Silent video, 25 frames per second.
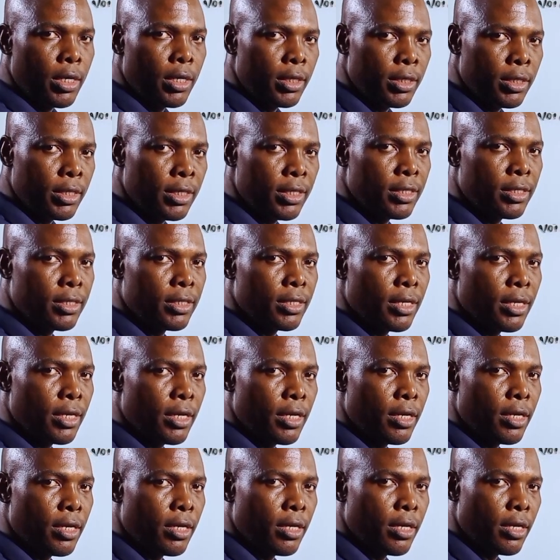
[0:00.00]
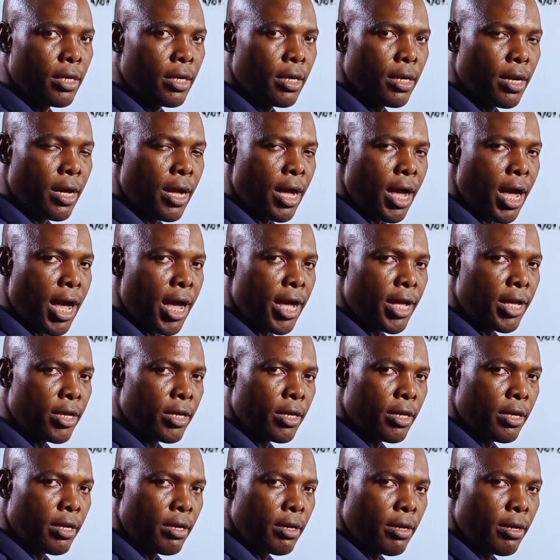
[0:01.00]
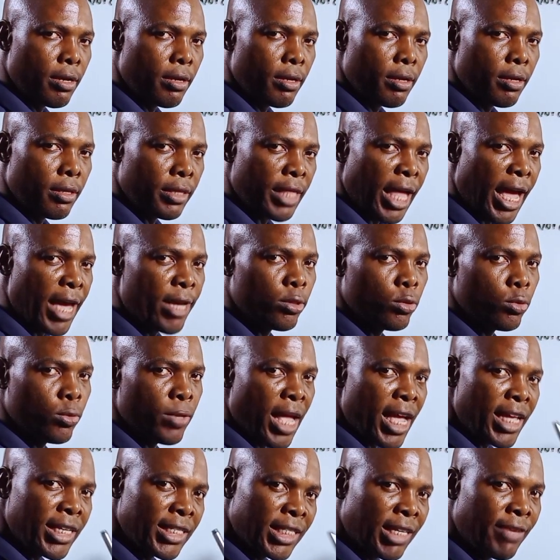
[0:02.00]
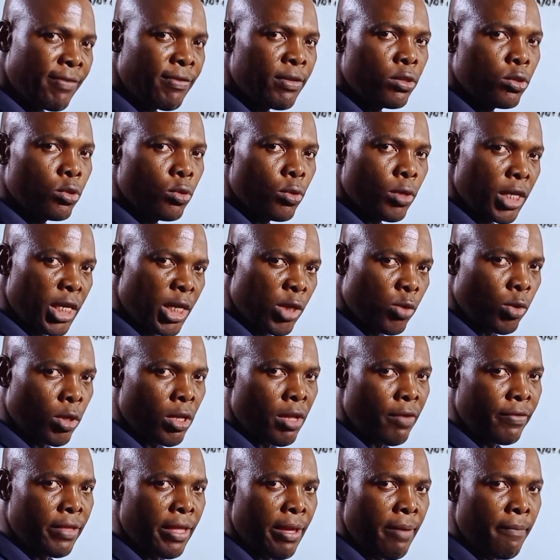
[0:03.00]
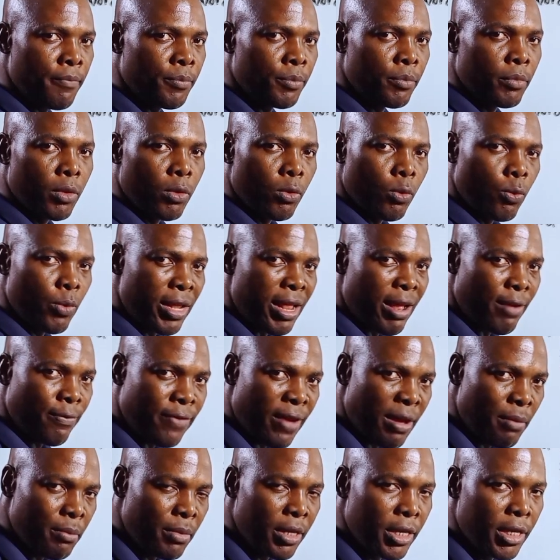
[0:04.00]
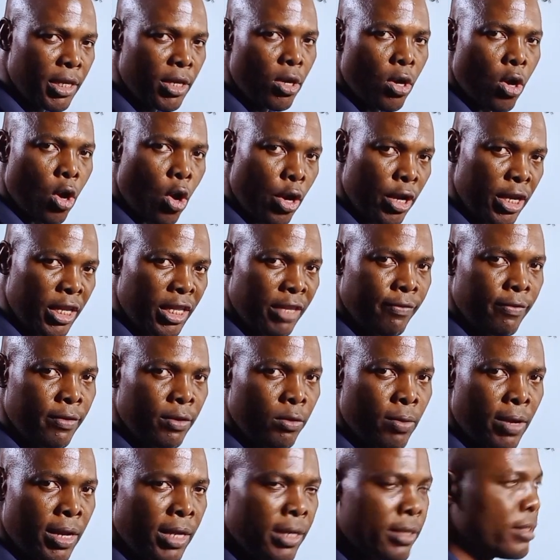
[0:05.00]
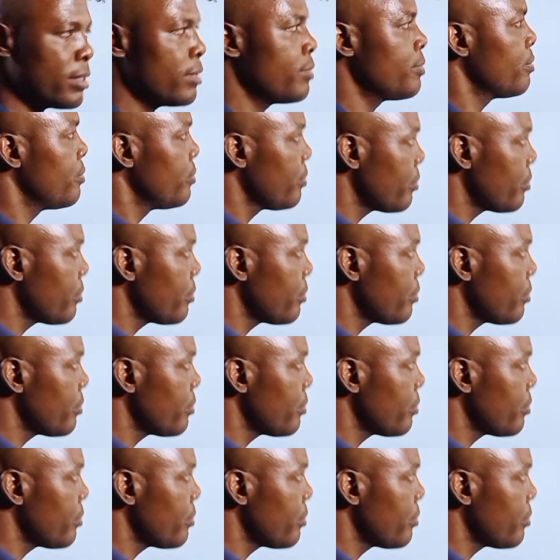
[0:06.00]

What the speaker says: this title that is given to each one of them, whether family or individuals.